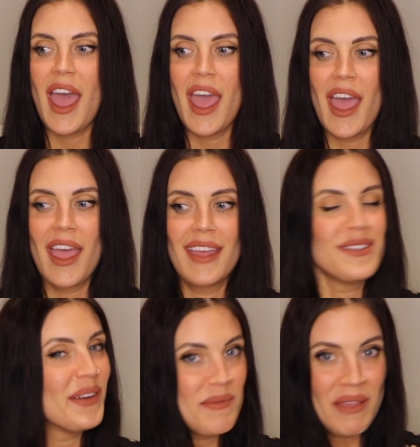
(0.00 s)
It's
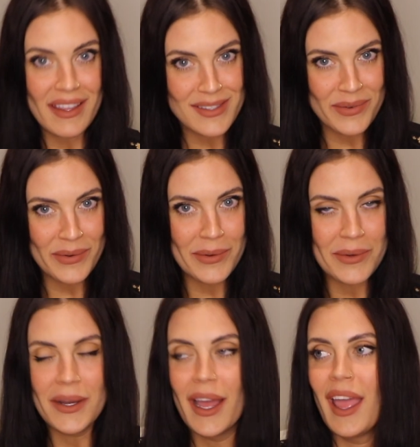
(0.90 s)
very
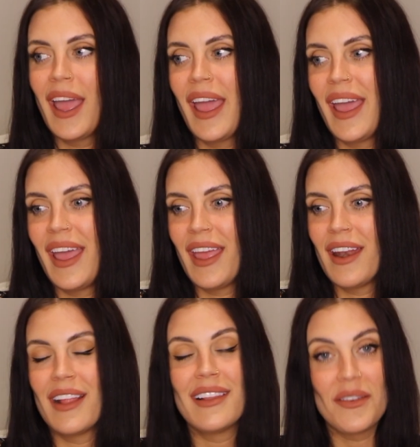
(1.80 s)
peaceful and
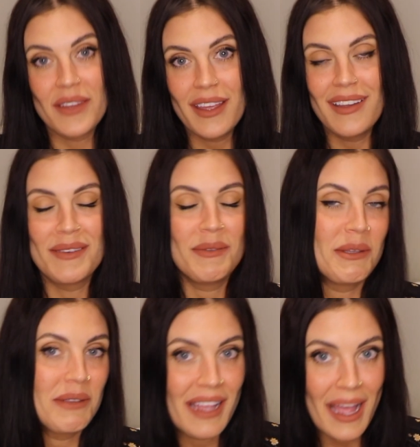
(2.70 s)
I love it, and I'm really,
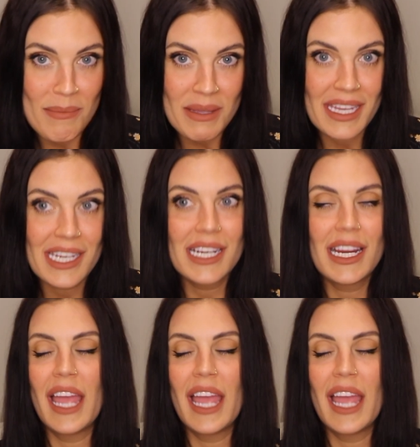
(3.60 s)
really happy here,